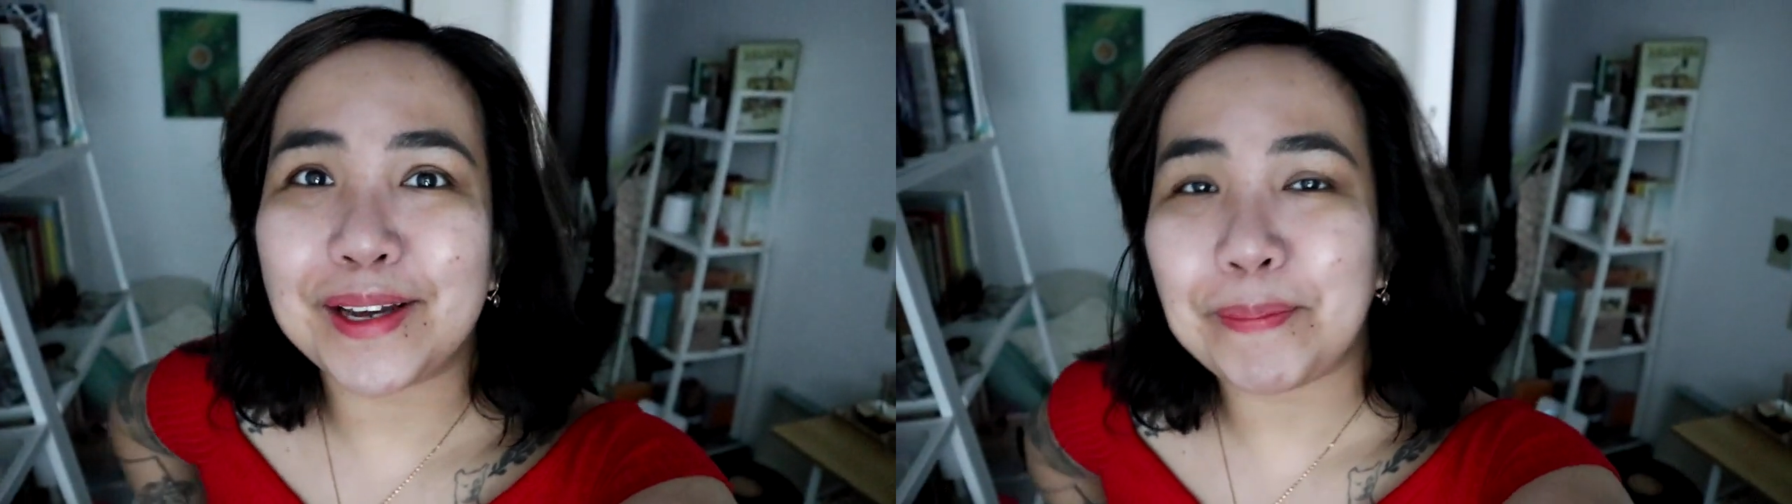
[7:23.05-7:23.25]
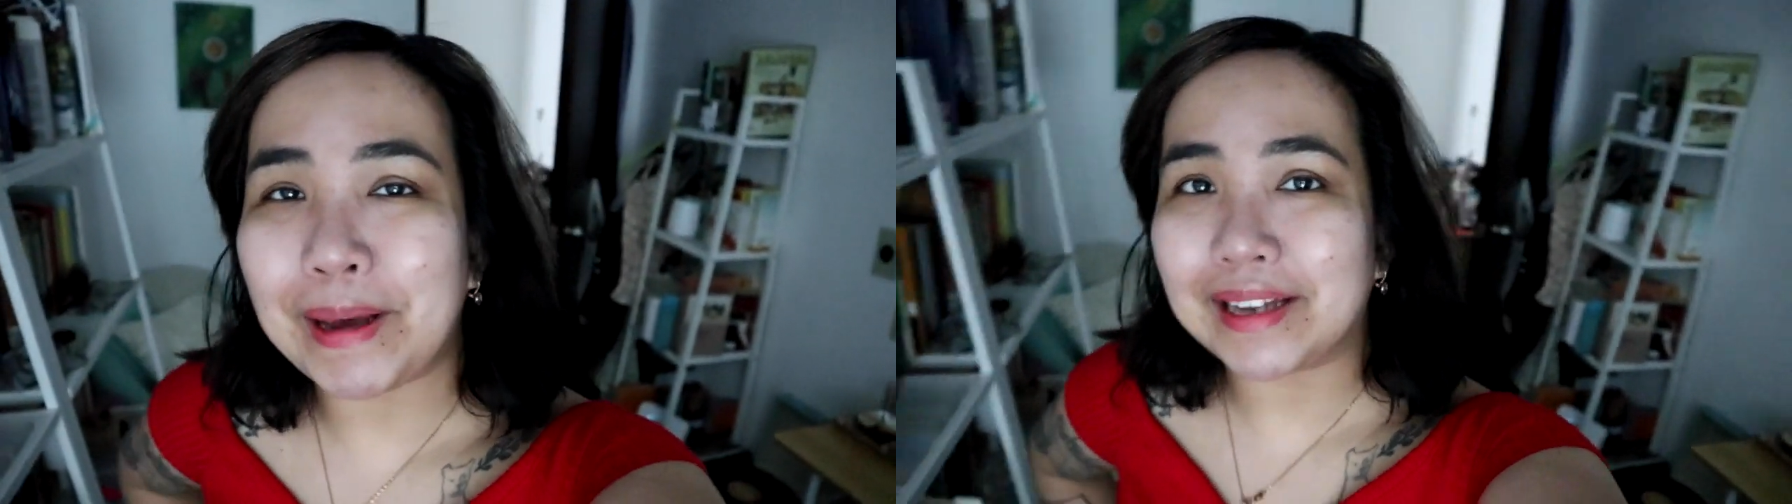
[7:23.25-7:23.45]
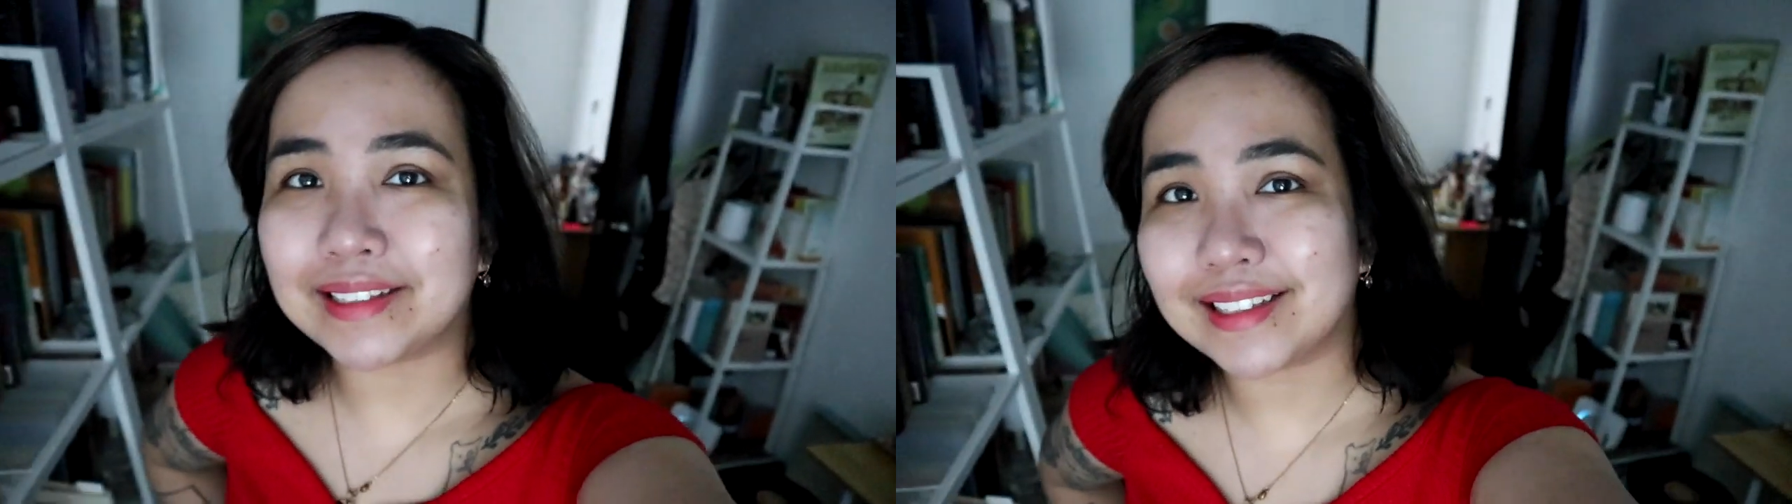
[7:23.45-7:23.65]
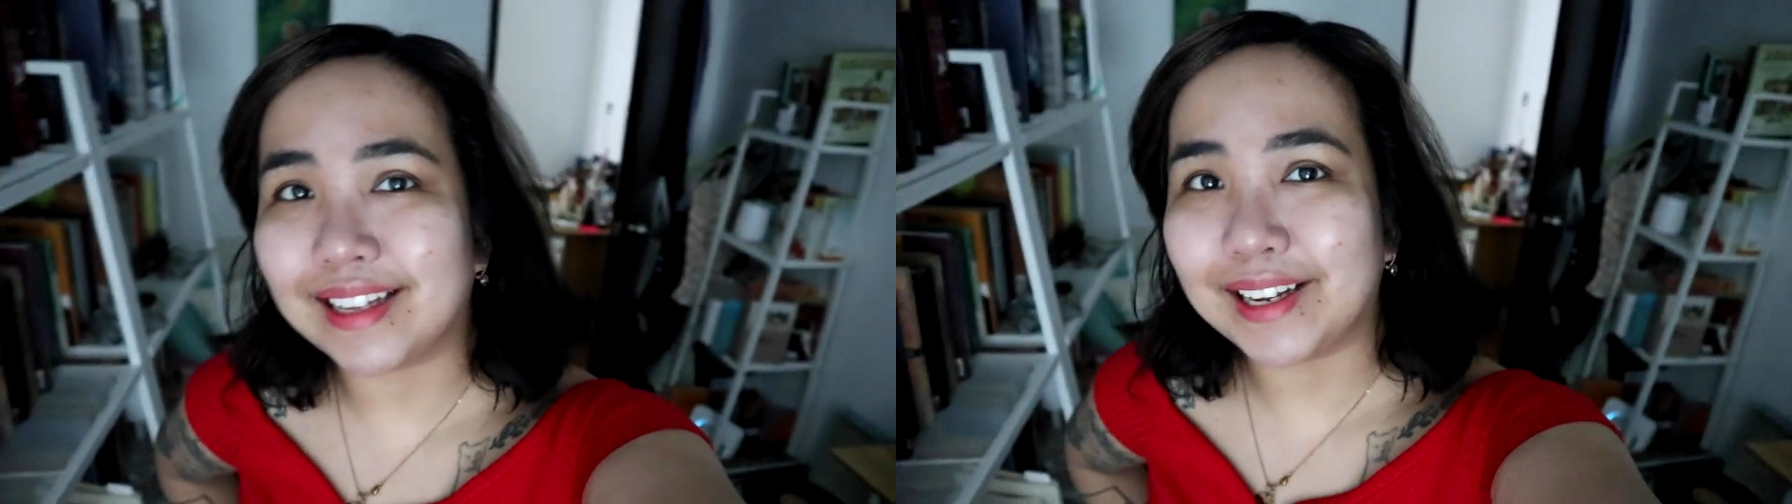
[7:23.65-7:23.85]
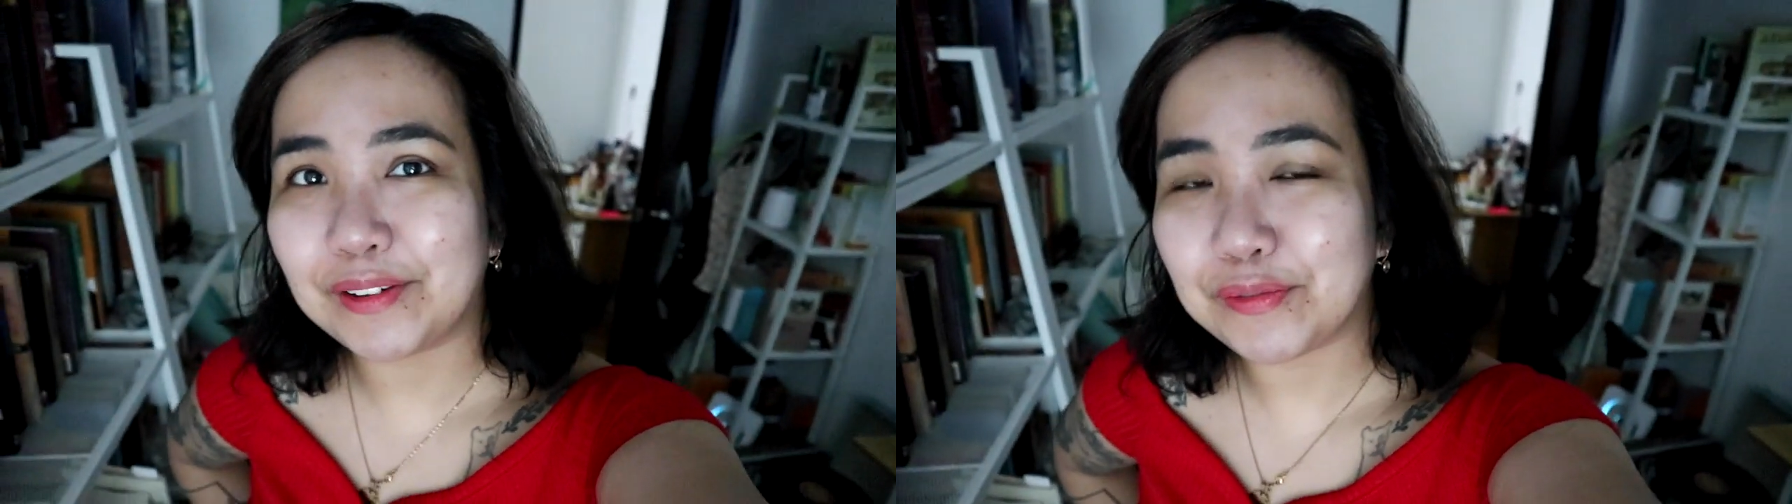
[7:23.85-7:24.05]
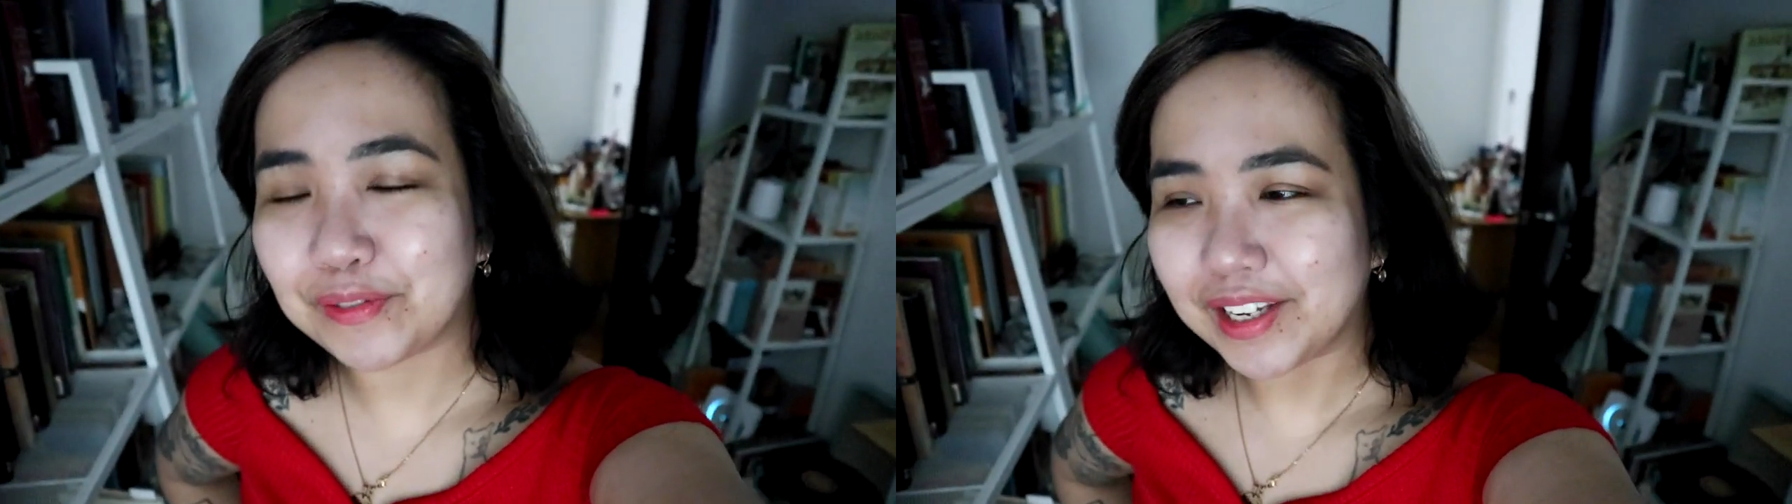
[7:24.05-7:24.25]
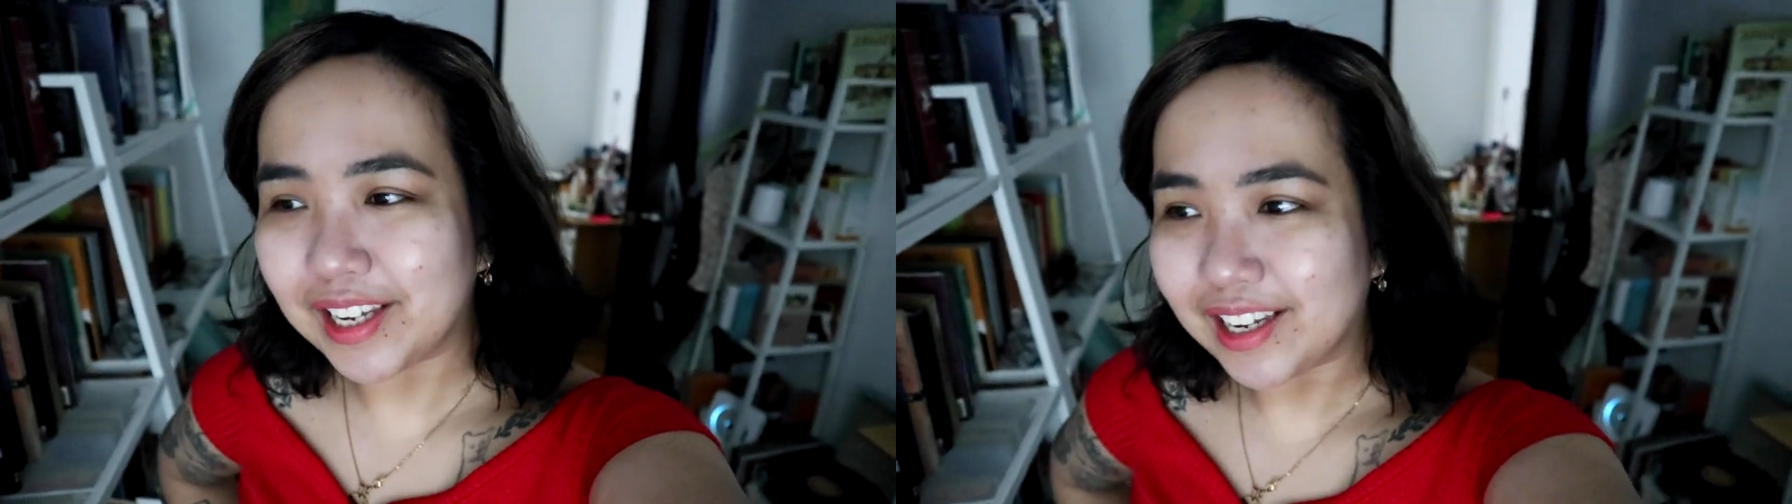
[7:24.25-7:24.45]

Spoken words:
a past life,